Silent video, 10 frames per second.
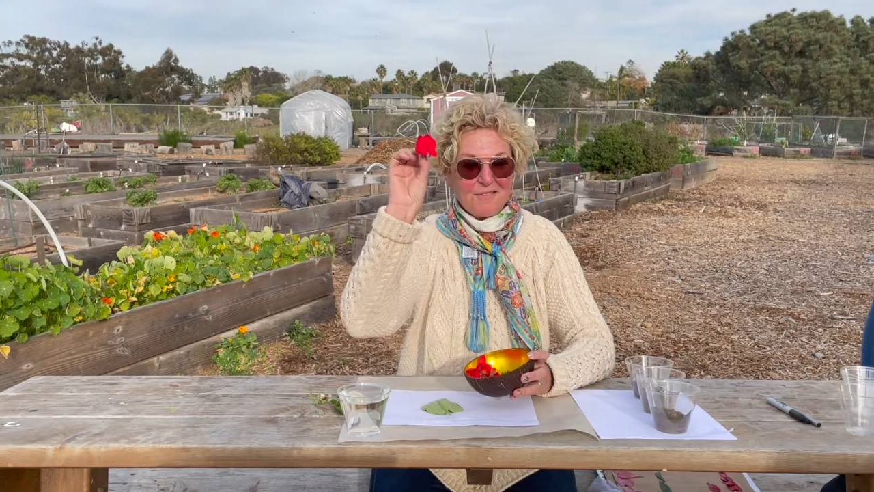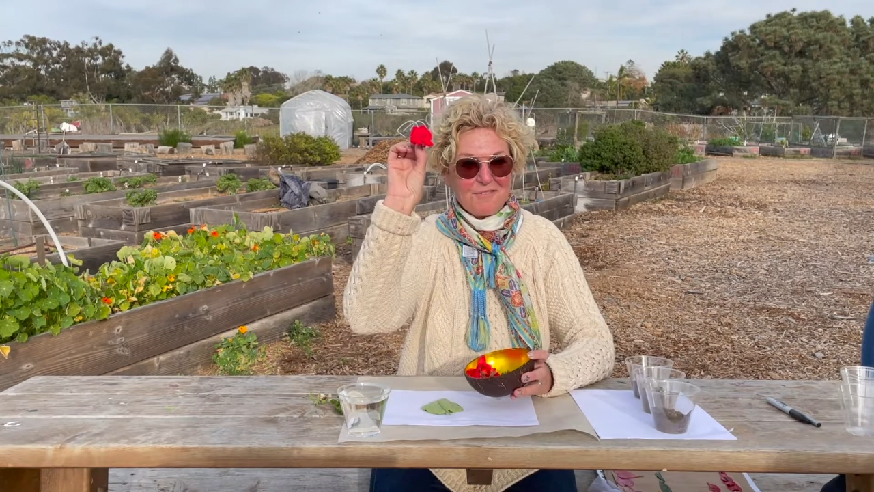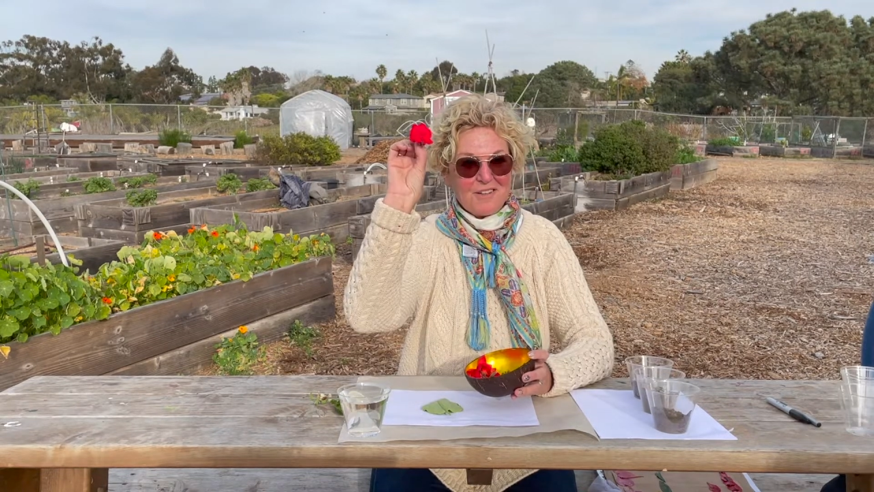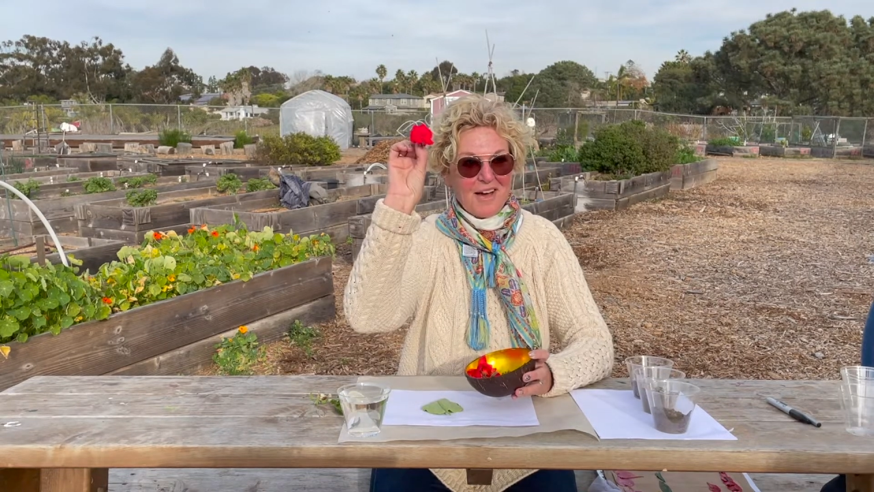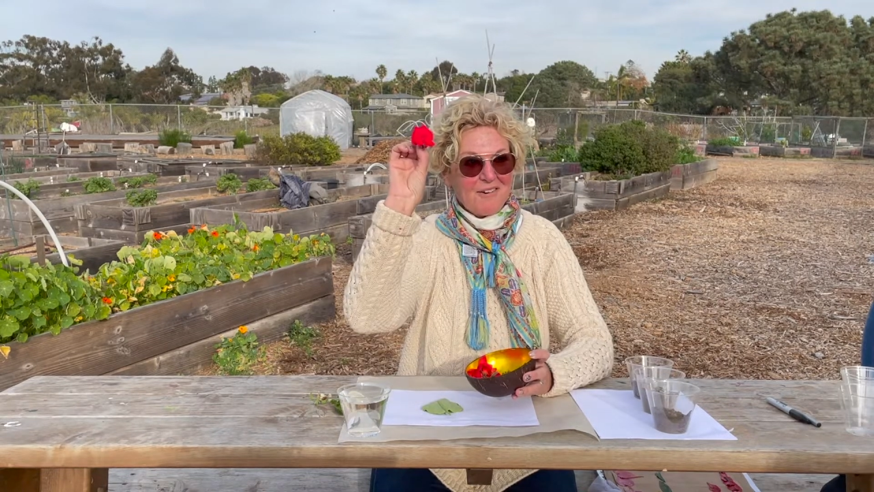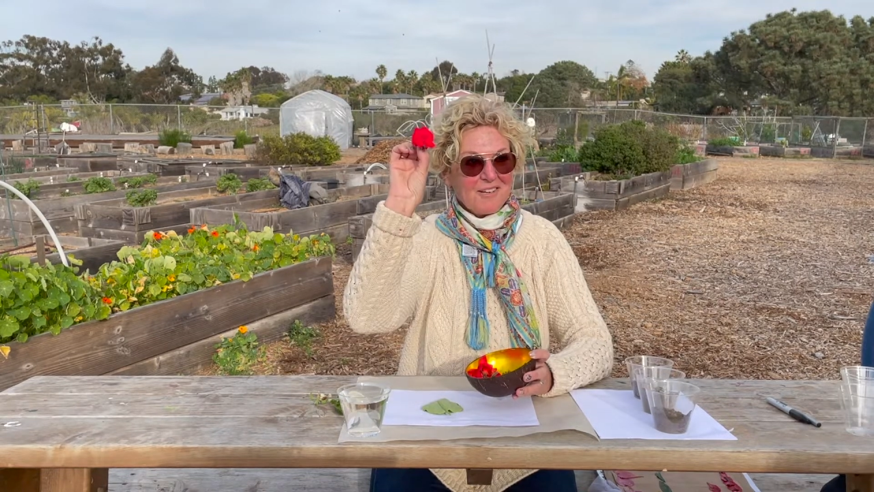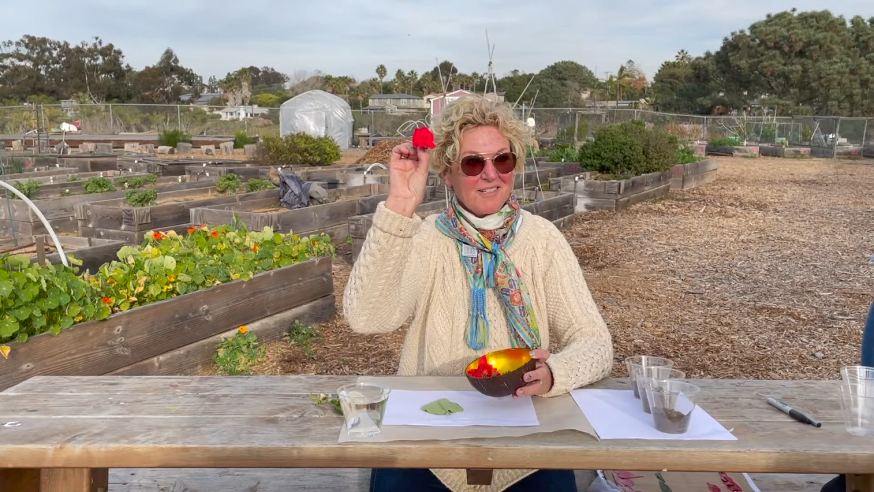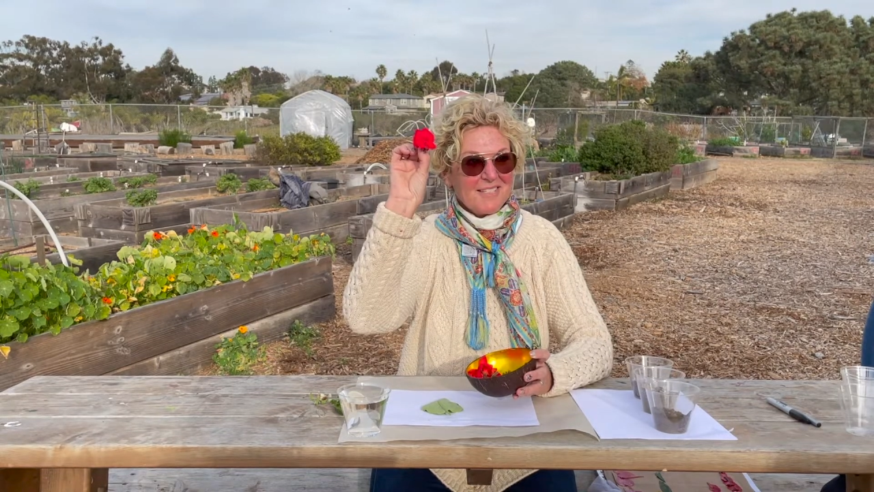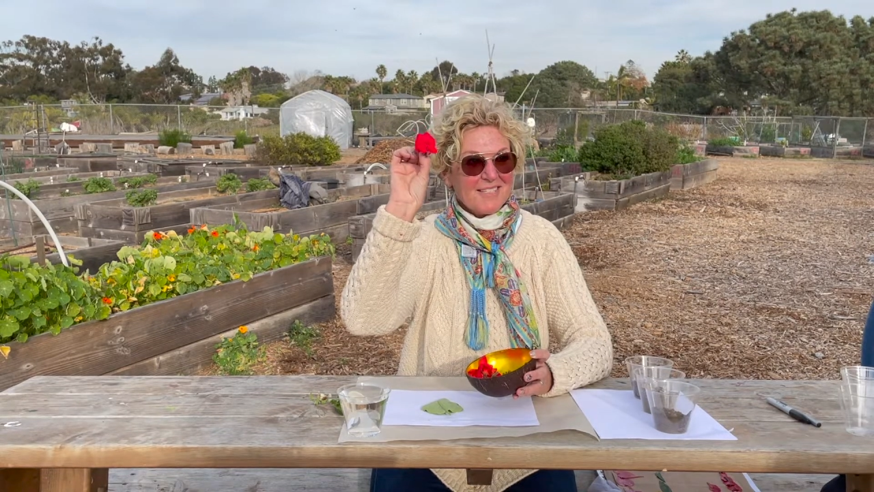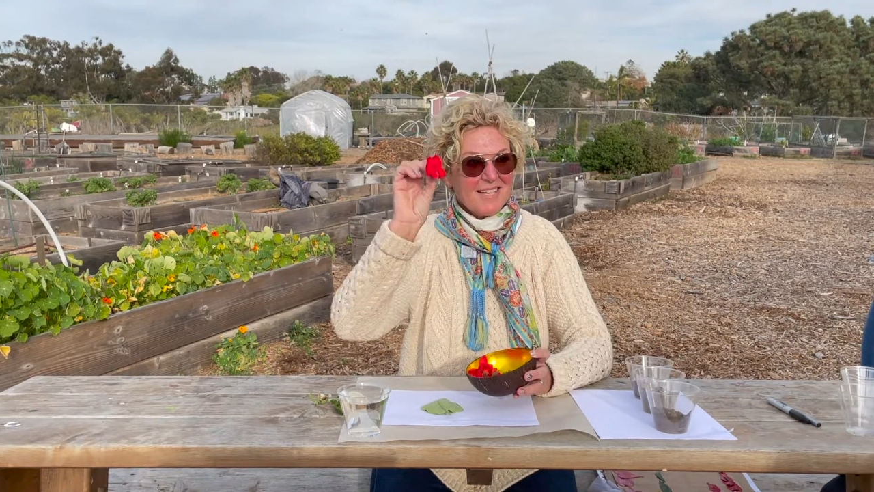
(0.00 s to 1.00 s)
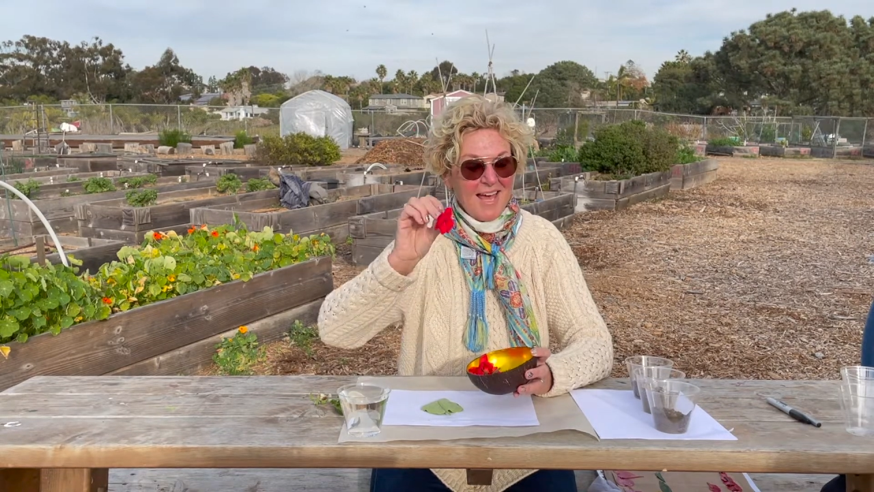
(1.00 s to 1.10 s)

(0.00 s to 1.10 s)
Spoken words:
flowers.